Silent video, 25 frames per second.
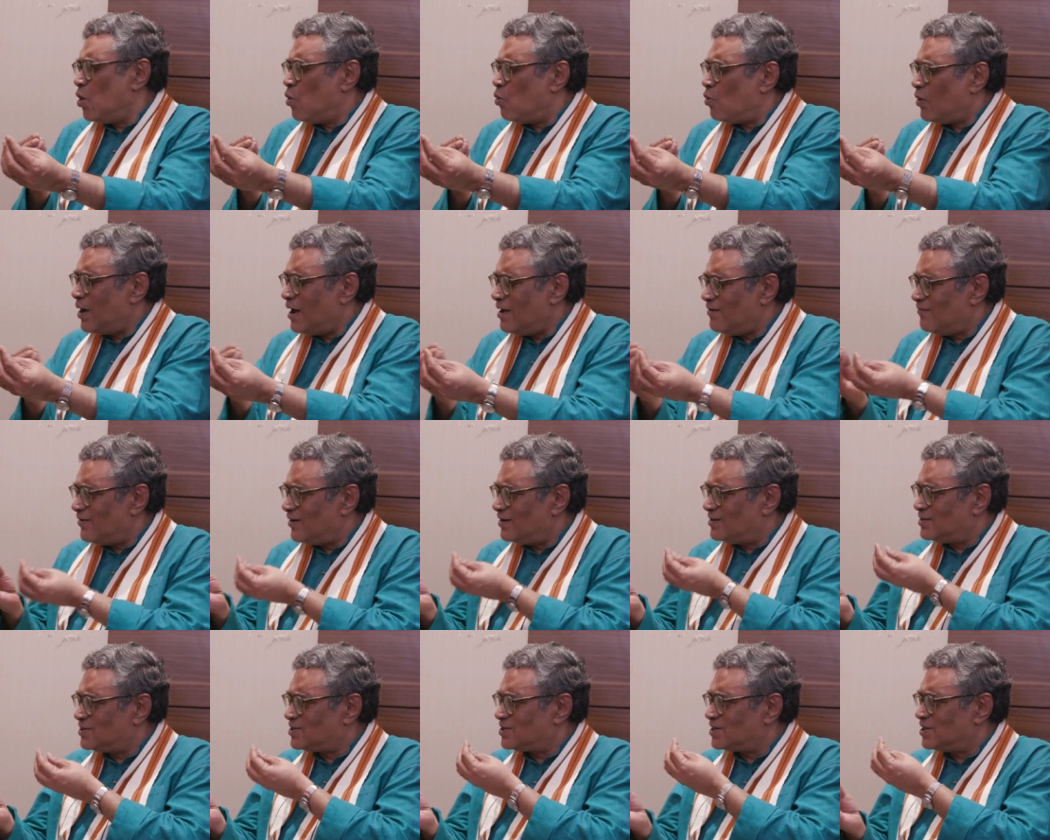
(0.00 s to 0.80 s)
whatever
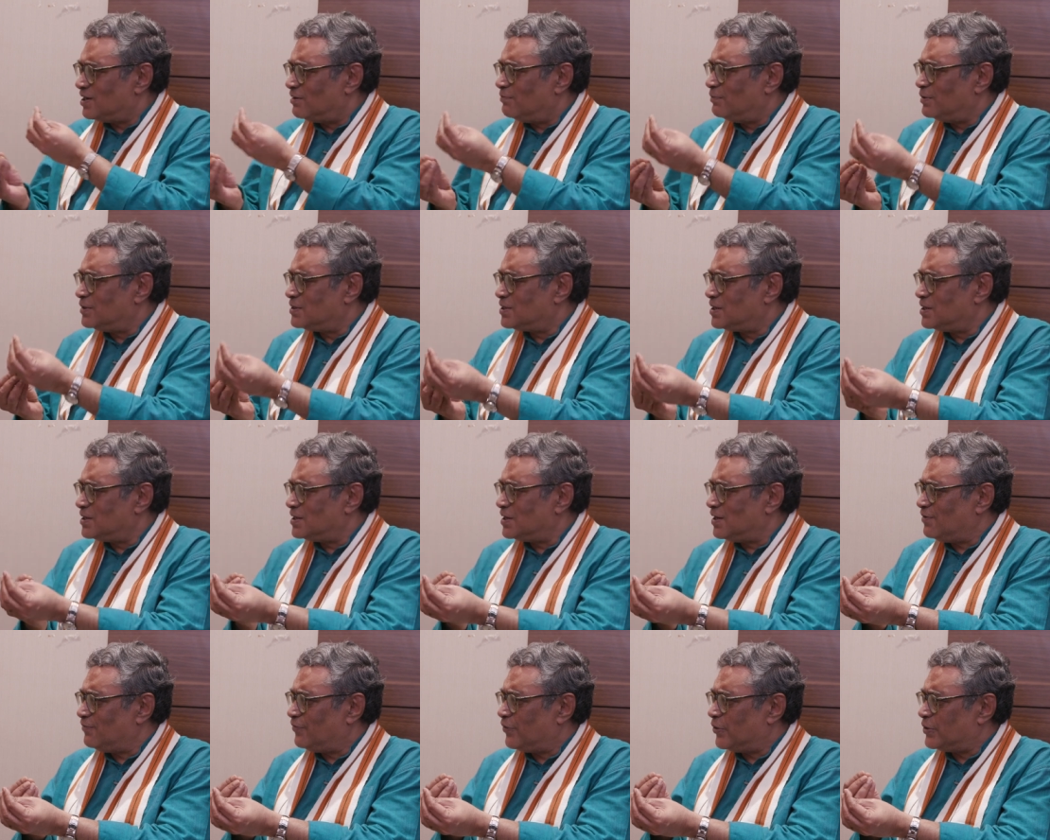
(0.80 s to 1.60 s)
disturbances
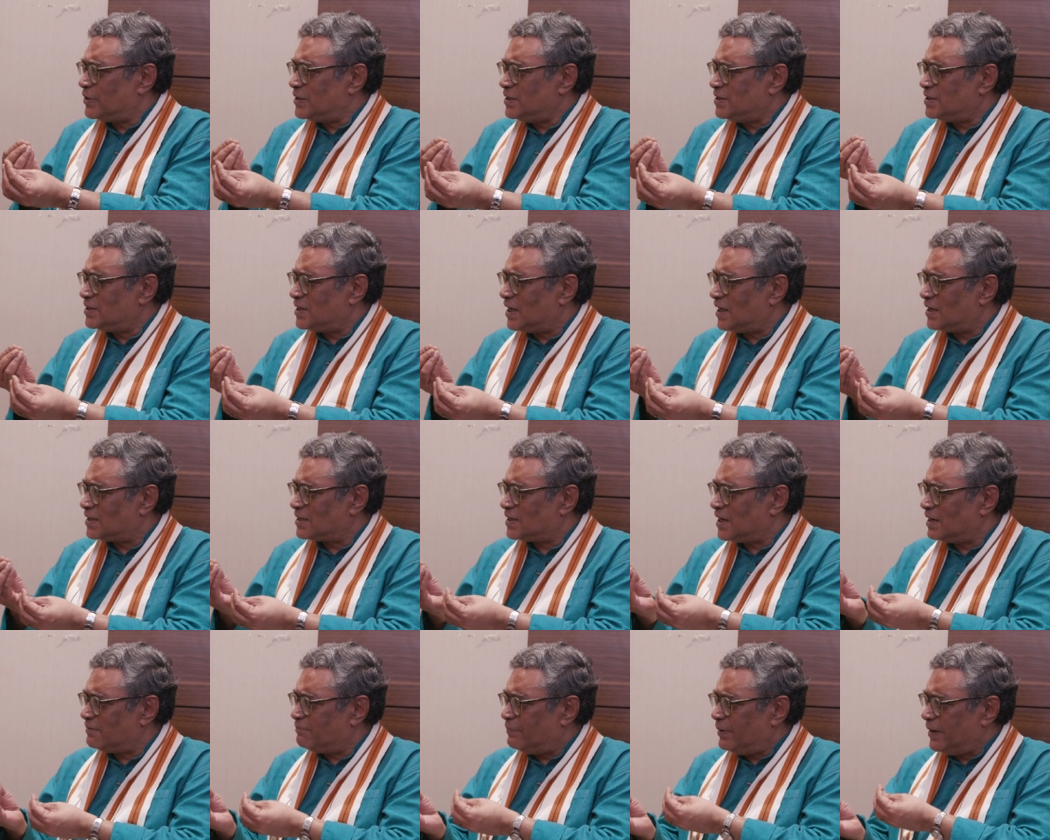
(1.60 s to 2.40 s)
in 46
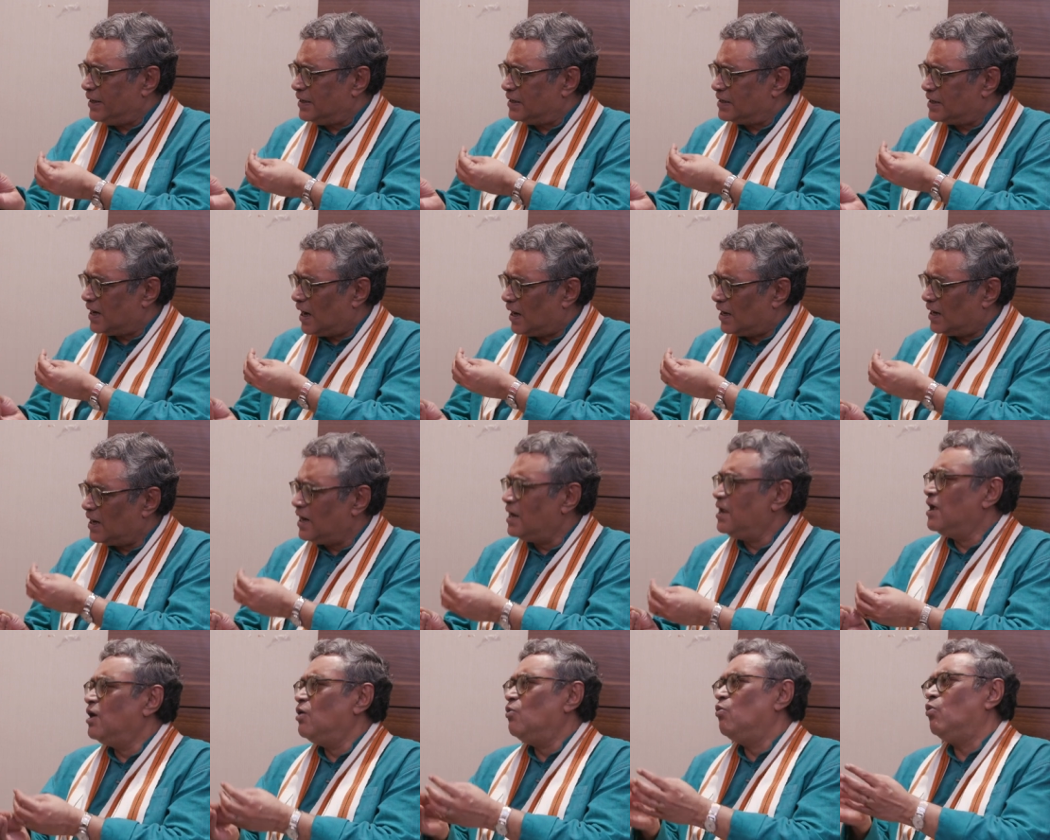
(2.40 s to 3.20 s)
had been done
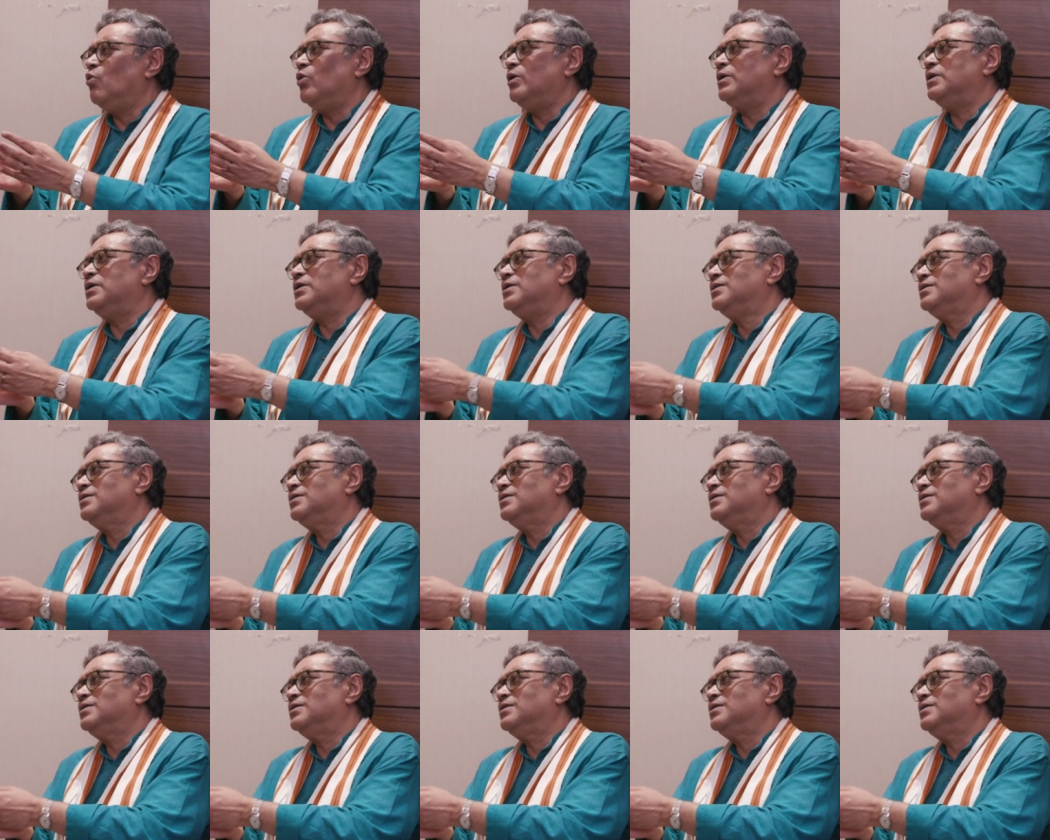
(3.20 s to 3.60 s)
would